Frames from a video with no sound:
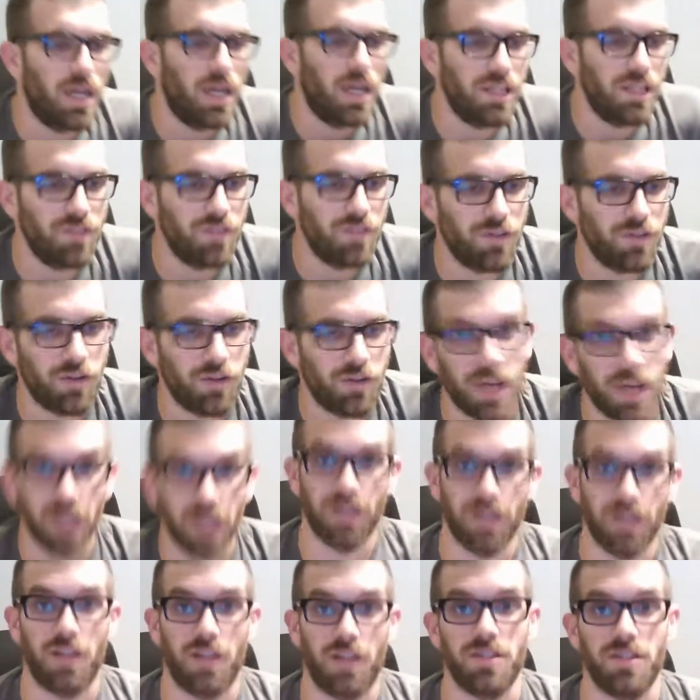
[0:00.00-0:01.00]
Even if you're not
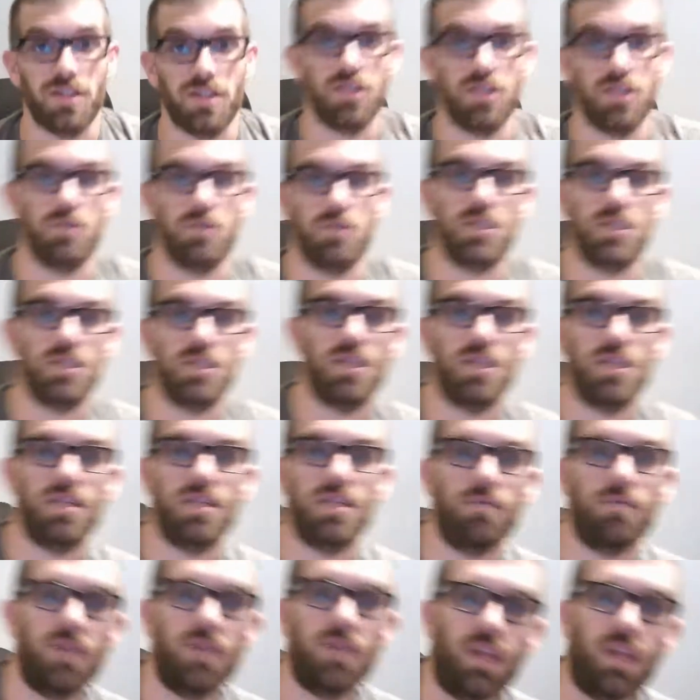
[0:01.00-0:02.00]
into hunting, it's
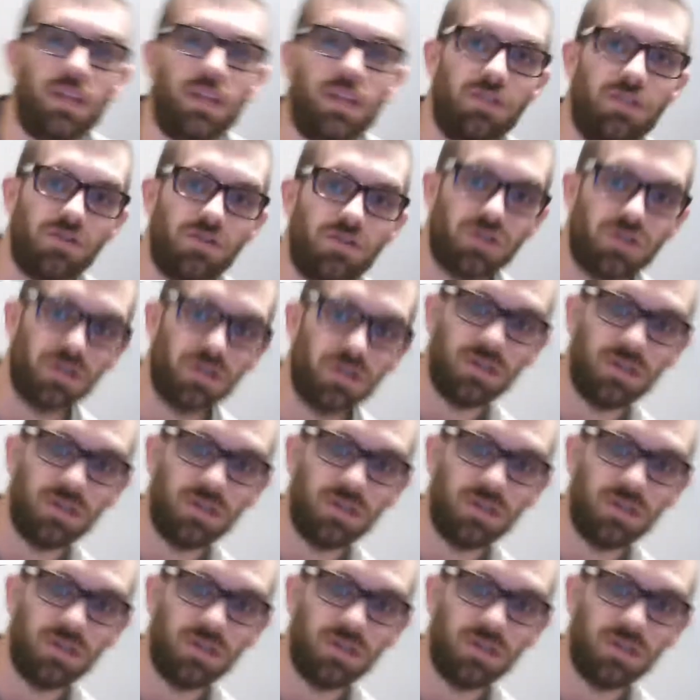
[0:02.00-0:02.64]
something that you should